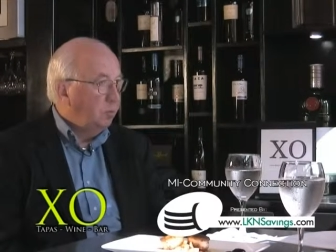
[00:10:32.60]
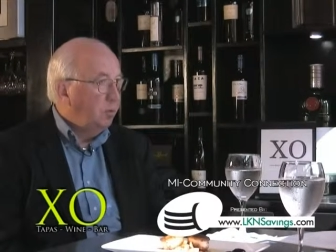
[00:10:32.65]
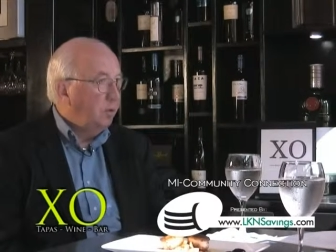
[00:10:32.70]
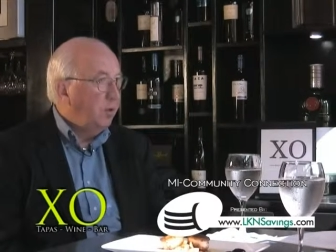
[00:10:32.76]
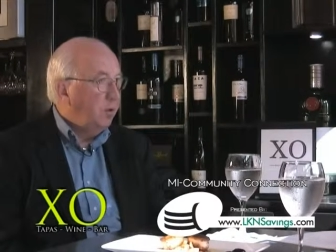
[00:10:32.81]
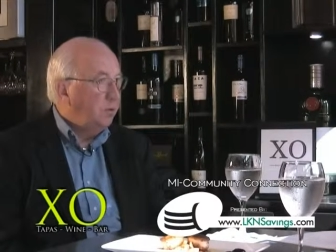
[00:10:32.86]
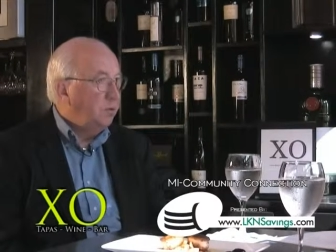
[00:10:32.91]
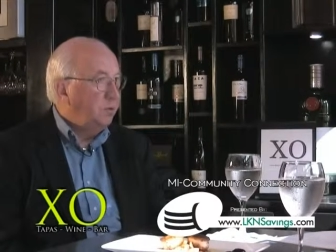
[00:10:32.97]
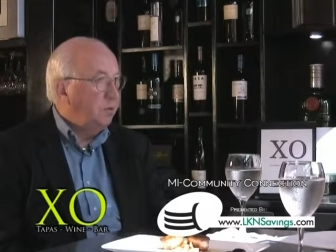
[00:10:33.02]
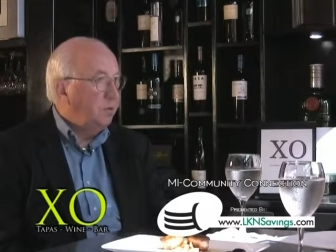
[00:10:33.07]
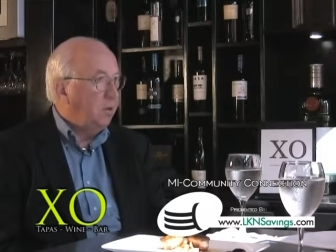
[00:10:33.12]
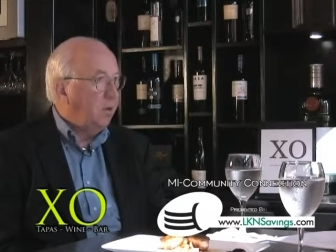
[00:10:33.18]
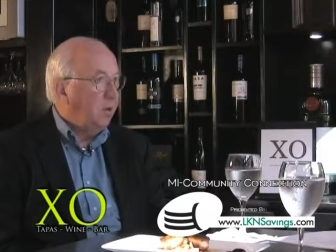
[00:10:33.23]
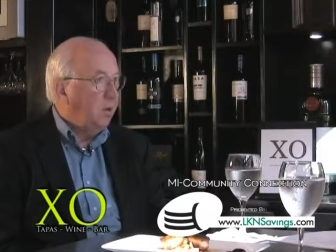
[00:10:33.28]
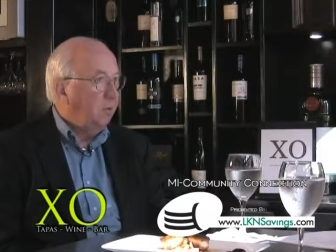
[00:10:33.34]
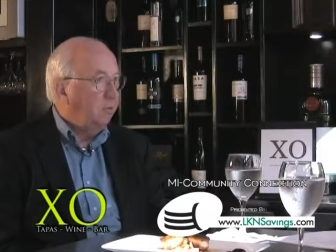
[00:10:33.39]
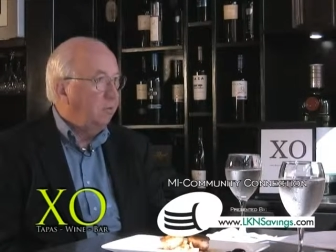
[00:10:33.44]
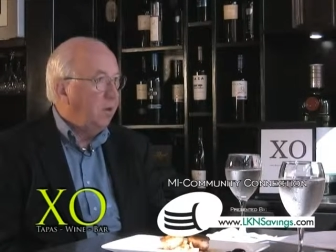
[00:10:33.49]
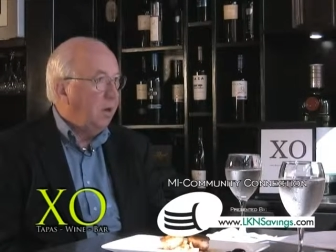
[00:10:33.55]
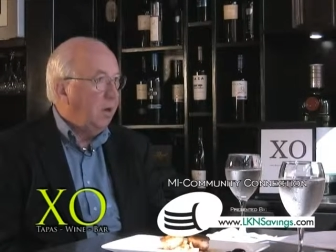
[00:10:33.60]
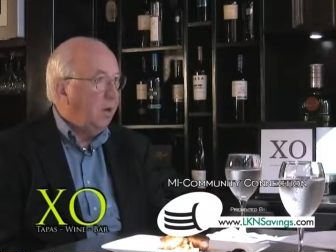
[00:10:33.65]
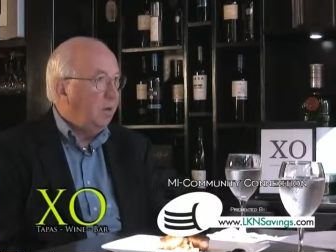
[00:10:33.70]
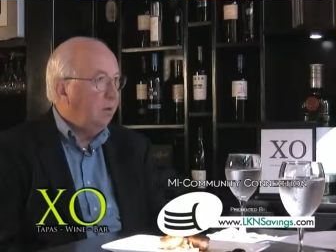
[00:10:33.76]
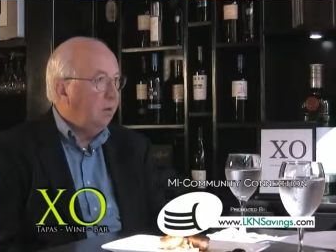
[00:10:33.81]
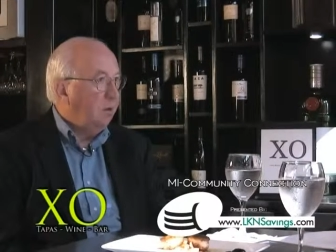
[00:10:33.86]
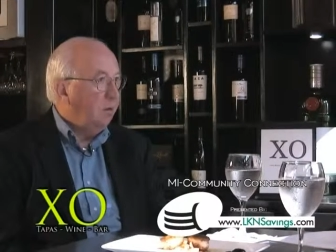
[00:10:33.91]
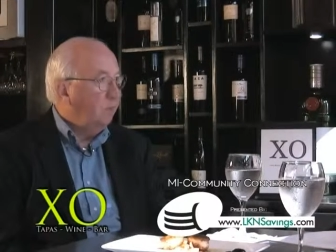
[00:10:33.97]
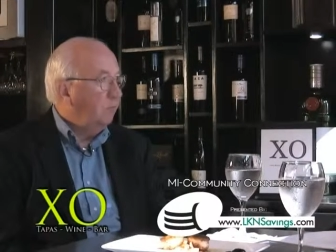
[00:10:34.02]
places that have
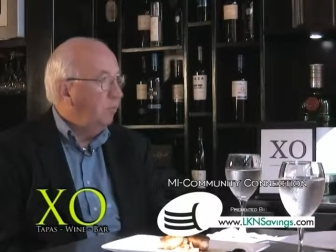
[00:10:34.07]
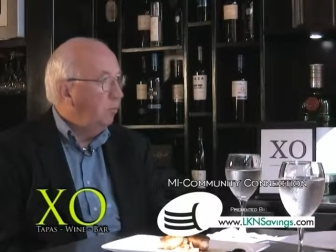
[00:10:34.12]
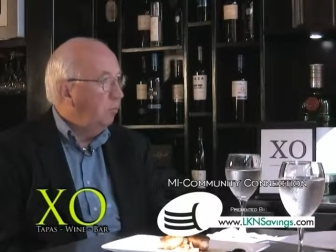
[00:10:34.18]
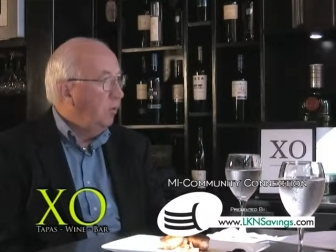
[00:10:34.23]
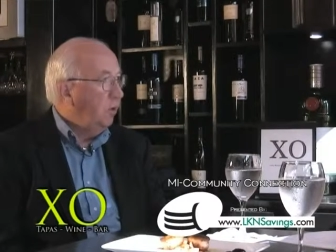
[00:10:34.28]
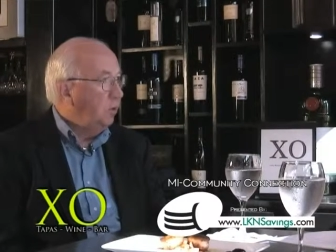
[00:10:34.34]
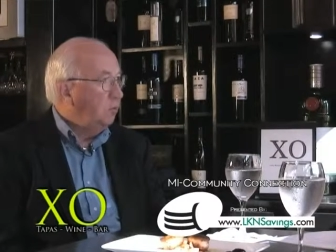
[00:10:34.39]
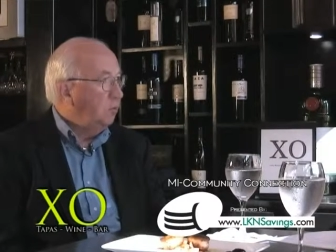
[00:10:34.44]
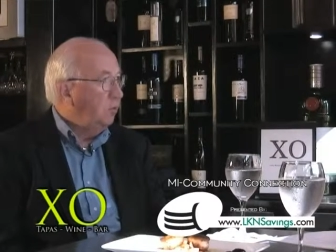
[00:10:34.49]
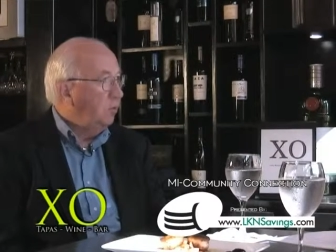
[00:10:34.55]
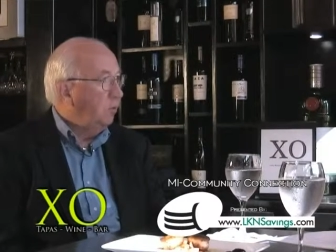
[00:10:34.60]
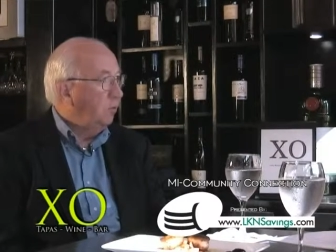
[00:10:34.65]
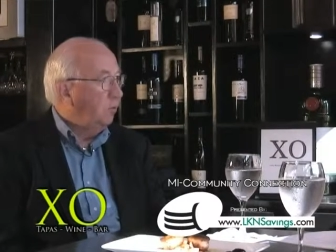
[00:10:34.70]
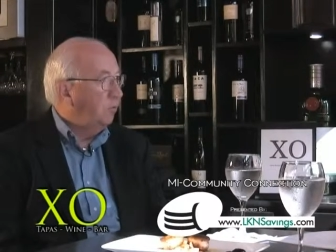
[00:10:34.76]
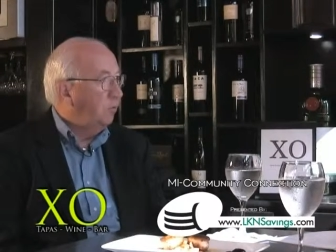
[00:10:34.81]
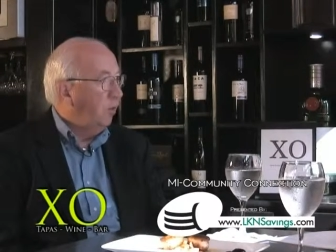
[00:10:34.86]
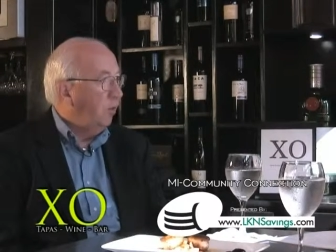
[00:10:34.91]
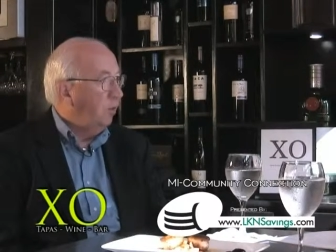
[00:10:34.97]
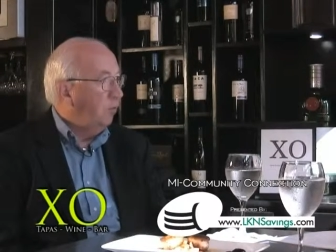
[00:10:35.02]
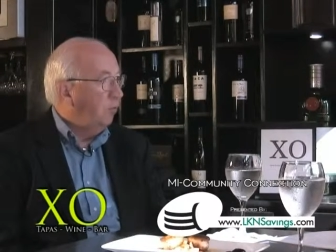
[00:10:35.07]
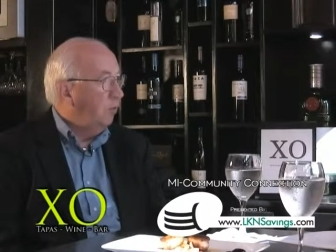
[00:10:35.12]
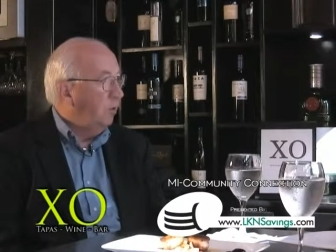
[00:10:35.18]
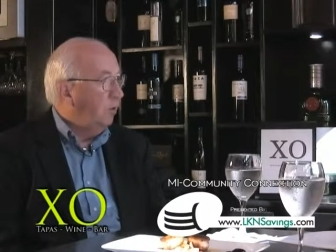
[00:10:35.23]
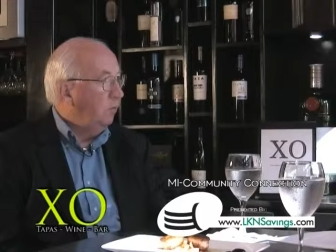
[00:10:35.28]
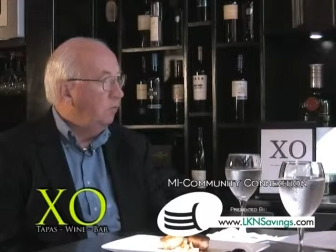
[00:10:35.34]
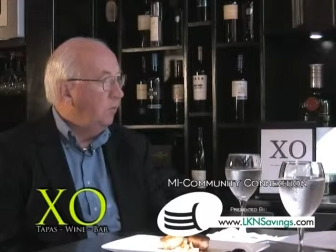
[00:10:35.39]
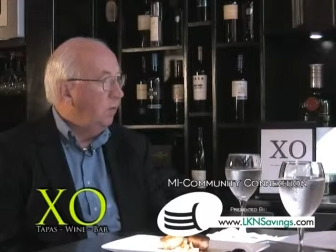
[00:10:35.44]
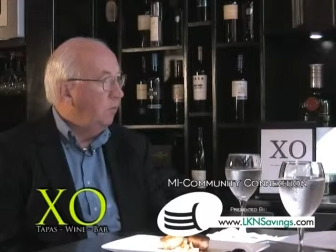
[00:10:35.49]
got information, we don't try to
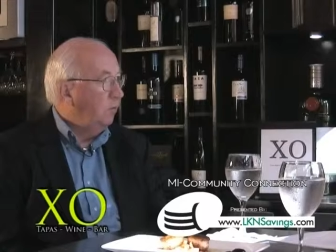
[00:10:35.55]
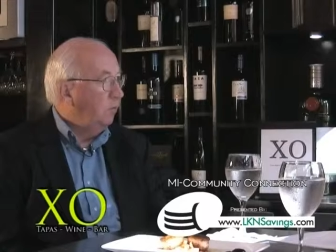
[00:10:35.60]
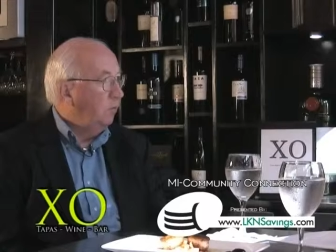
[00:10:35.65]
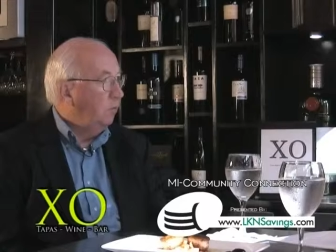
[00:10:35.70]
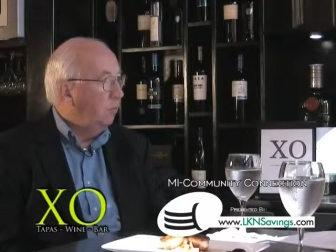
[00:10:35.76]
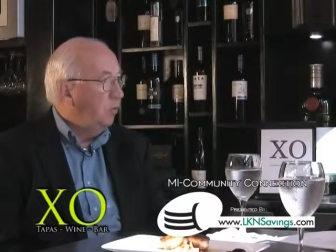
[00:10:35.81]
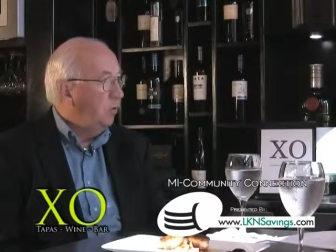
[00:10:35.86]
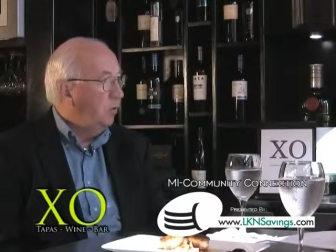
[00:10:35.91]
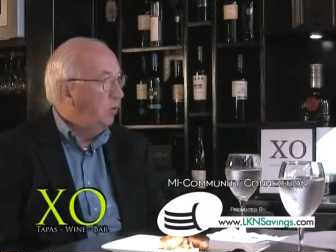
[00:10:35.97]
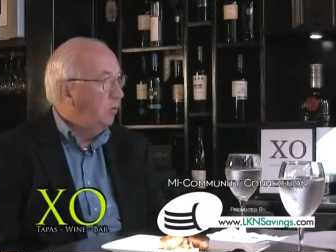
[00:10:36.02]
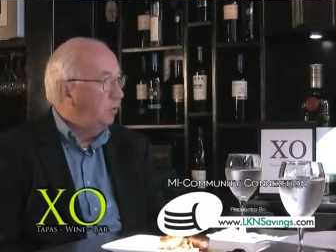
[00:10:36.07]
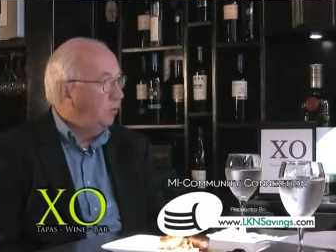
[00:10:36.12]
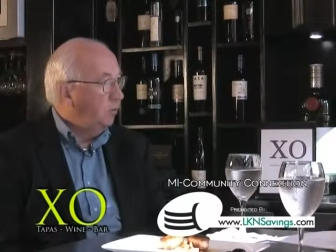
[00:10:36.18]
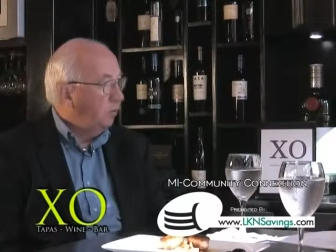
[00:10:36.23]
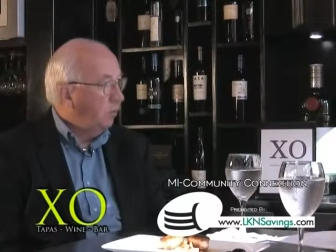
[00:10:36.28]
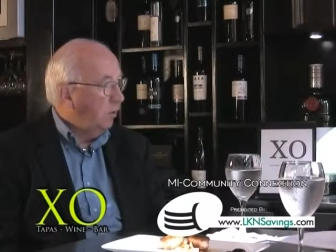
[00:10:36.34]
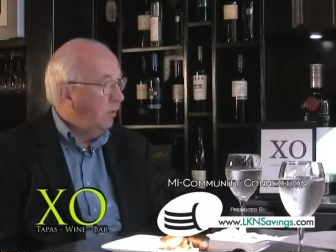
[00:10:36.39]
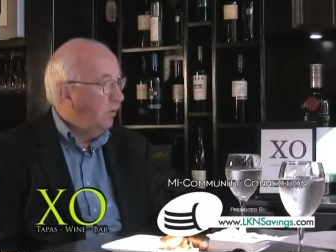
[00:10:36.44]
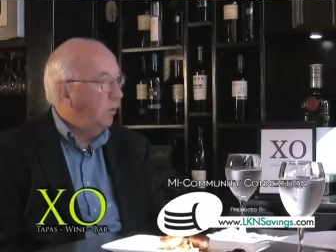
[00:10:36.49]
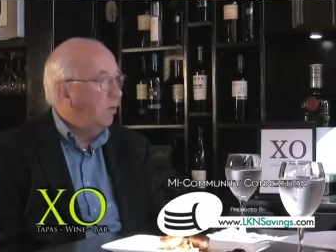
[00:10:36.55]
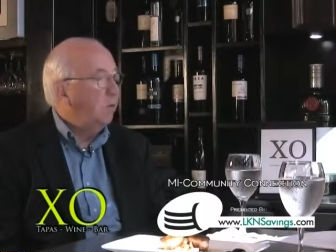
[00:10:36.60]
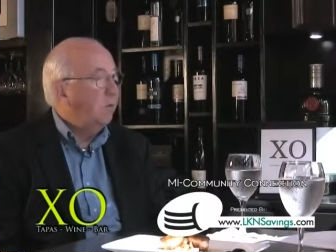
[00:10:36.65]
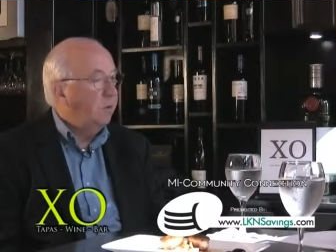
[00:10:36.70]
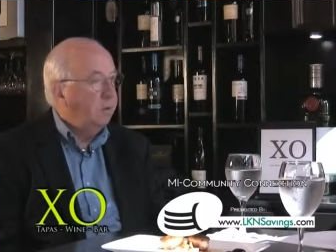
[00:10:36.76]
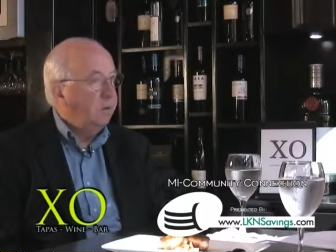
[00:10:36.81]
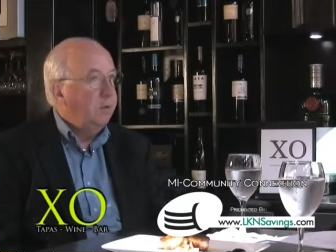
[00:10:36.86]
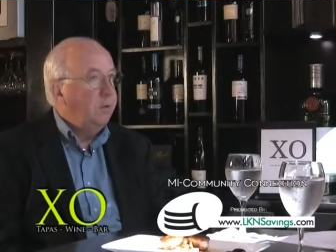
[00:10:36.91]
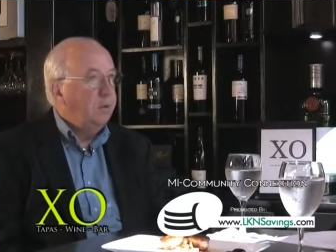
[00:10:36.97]
reinvent the wheel. We right, try to right.